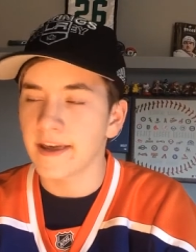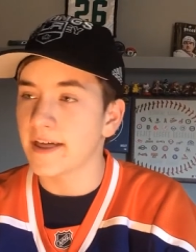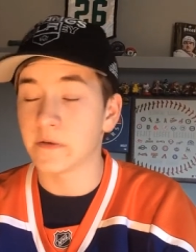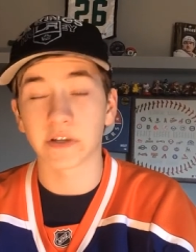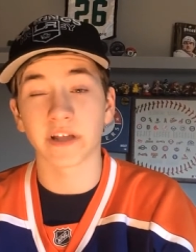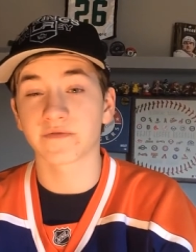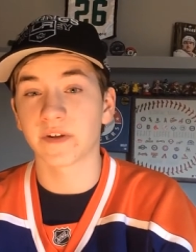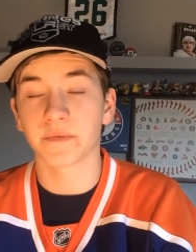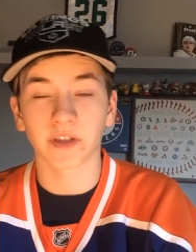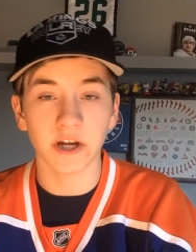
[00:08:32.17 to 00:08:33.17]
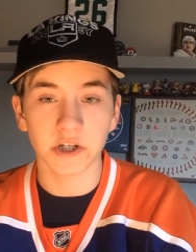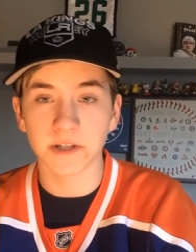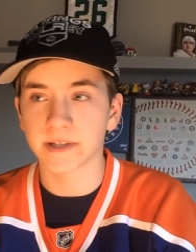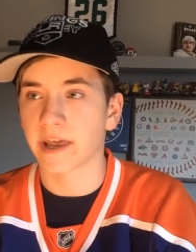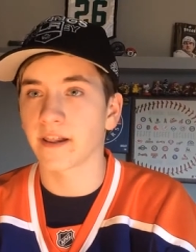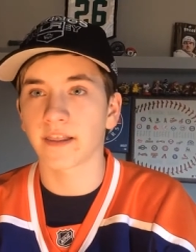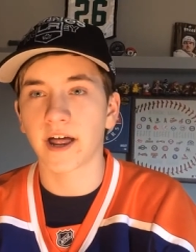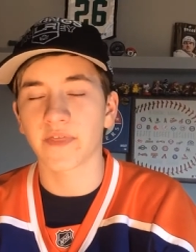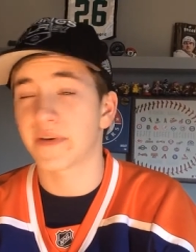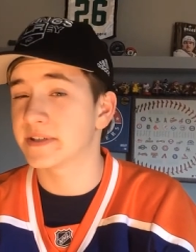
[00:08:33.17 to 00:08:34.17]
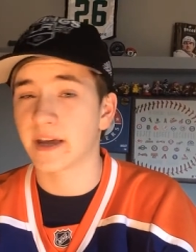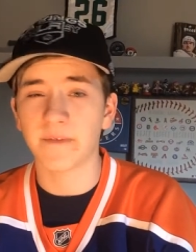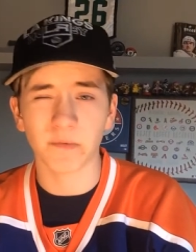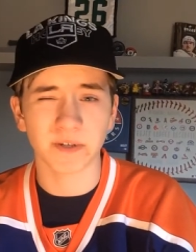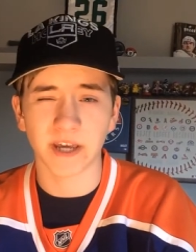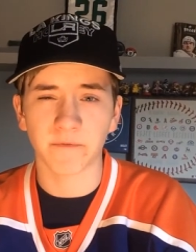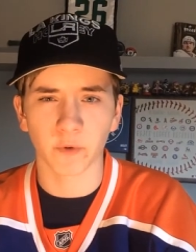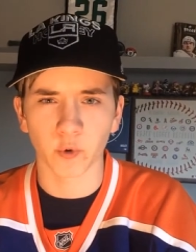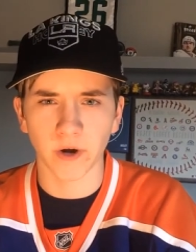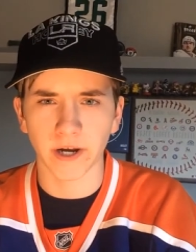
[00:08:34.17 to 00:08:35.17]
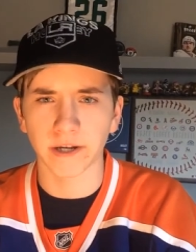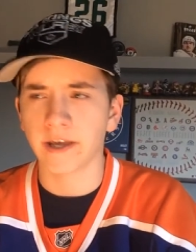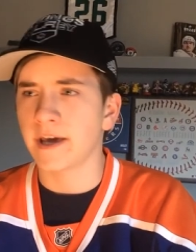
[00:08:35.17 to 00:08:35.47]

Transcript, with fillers: There's a lot of implications and a lot of things I think we take for granted,